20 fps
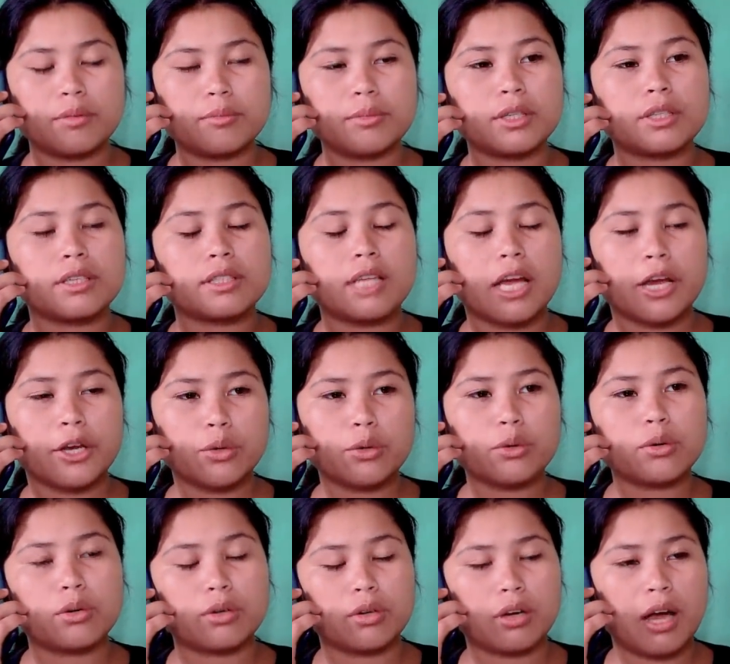because I
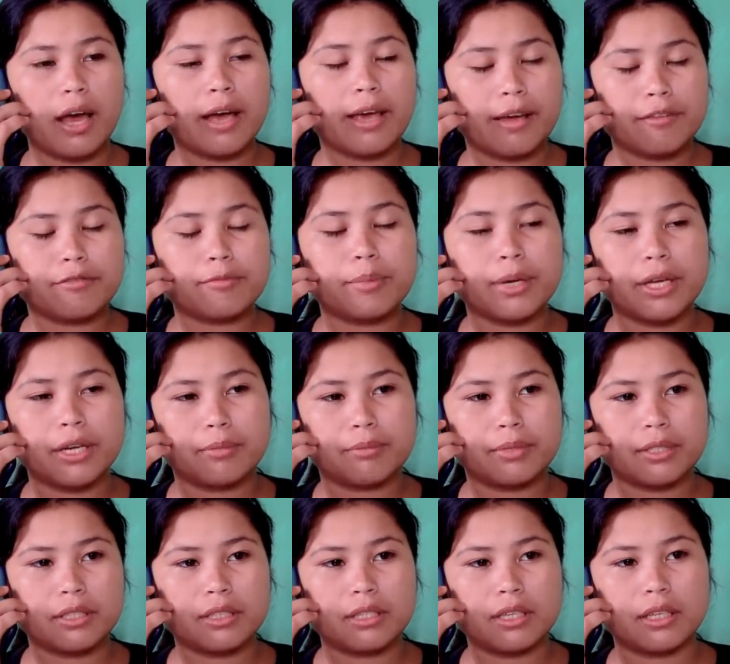know I have made a
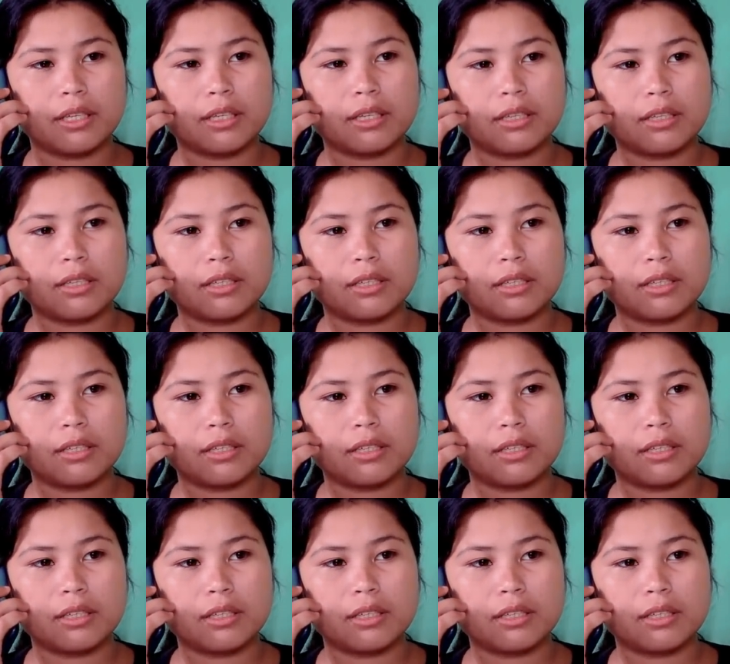mistake.